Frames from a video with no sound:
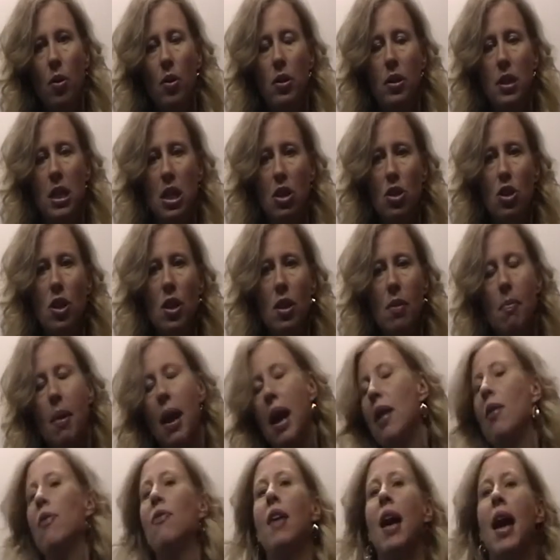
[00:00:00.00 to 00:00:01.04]
teaching the
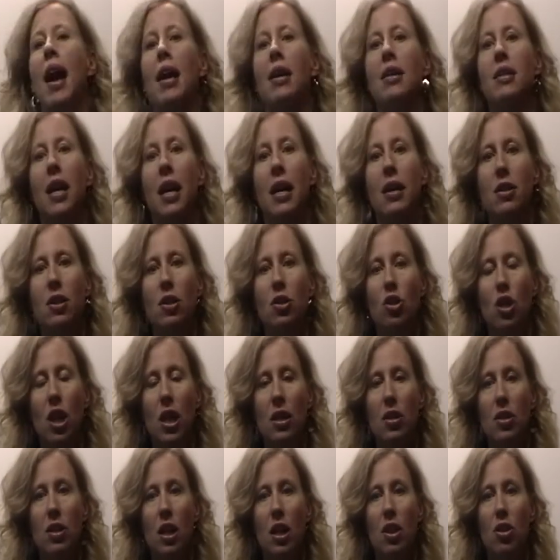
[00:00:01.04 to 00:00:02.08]
math facts, I
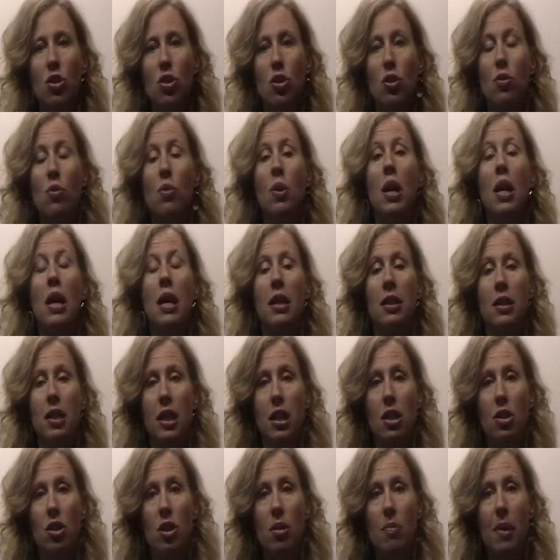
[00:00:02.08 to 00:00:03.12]
suggest that you
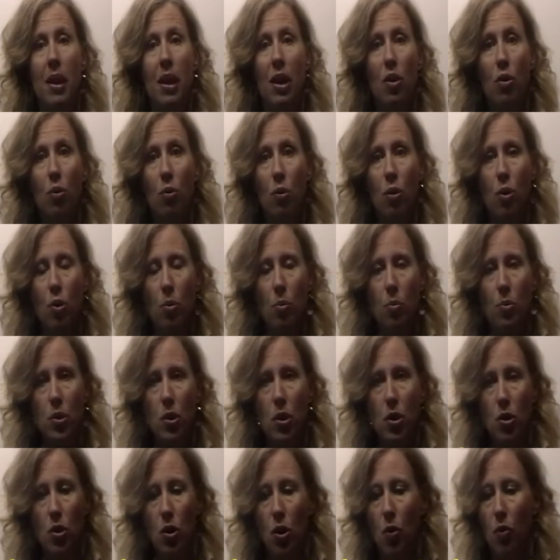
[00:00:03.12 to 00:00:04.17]
teach them in groups.
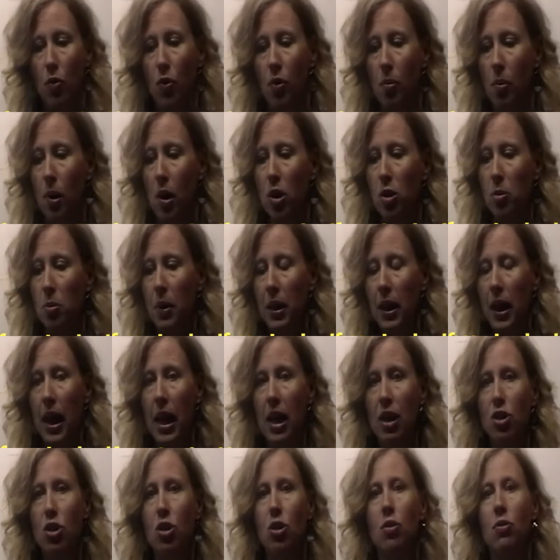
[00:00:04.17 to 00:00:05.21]
So for
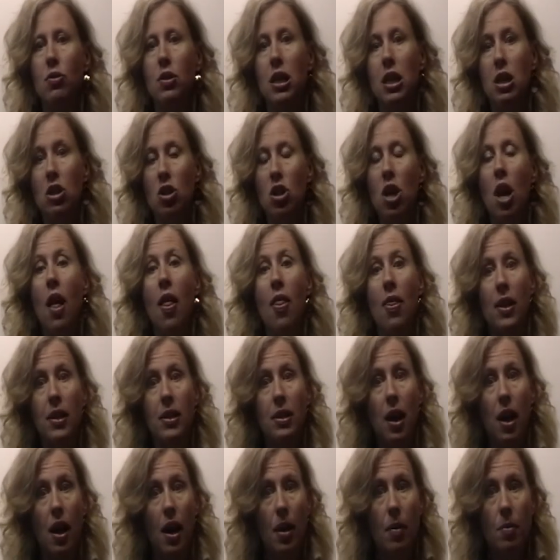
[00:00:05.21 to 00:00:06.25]
multiplication, you teach the
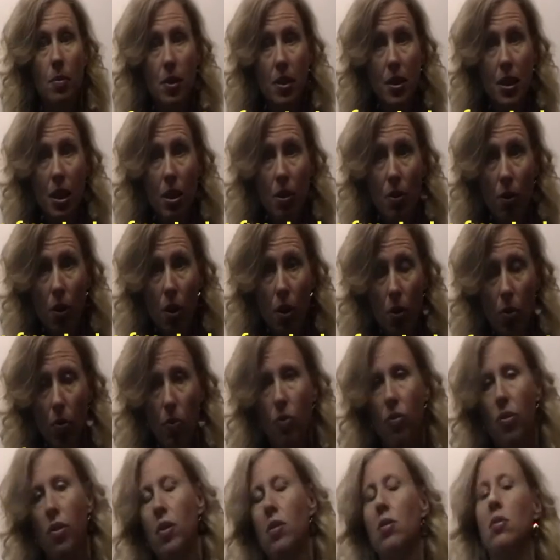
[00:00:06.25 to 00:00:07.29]
times 0
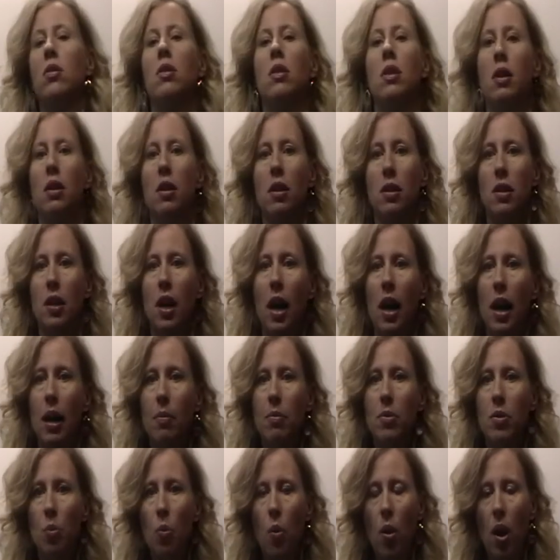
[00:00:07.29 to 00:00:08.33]
first, then the
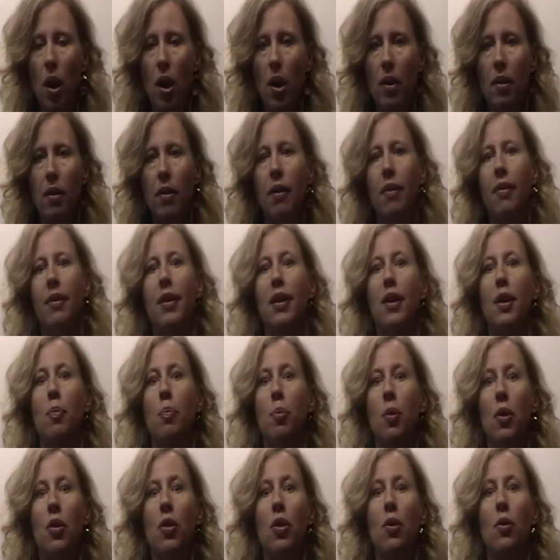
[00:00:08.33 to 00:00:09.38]
times 1, then you
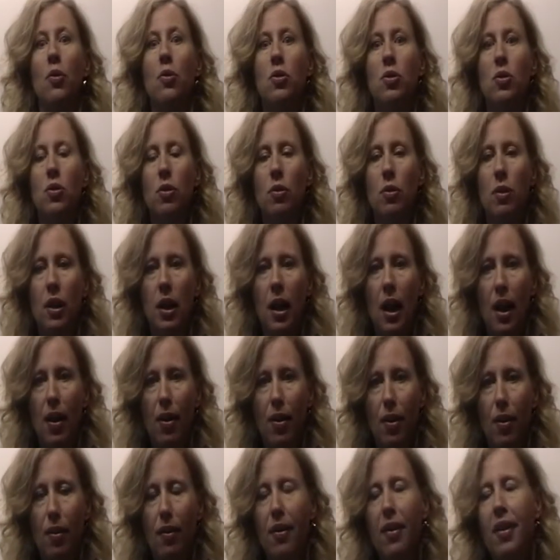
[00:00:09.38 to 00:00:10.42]
put those two
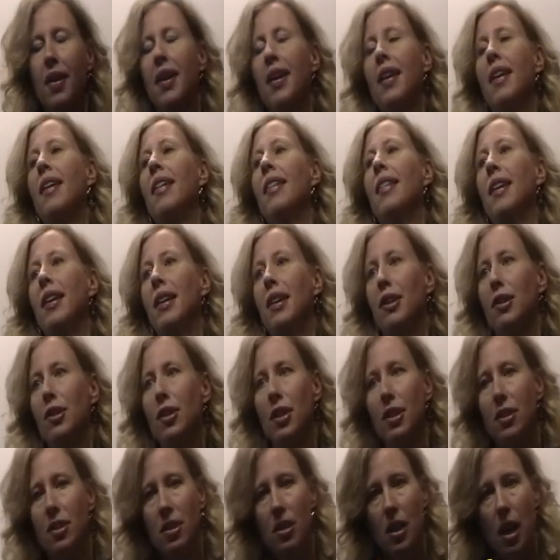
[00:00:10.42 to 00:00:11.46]
together. Then you
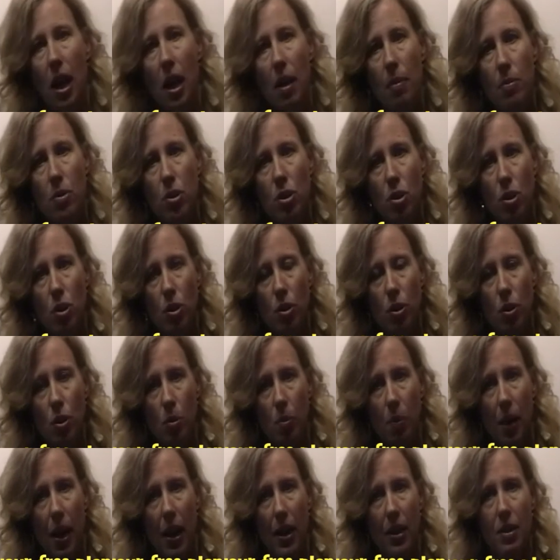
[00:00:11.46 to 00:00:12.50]
teach times 2
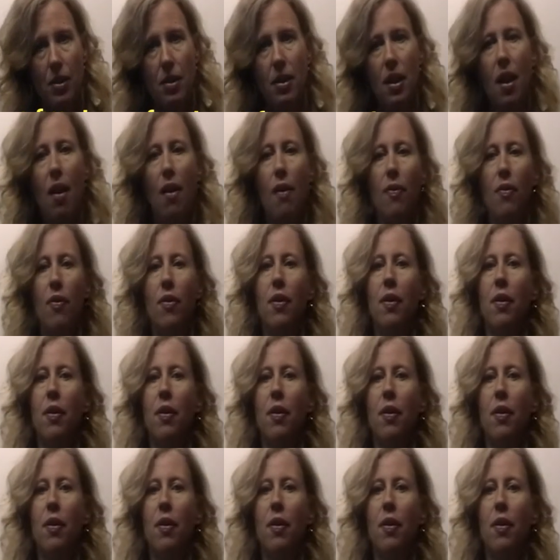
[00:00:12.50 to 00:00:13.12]
by itself.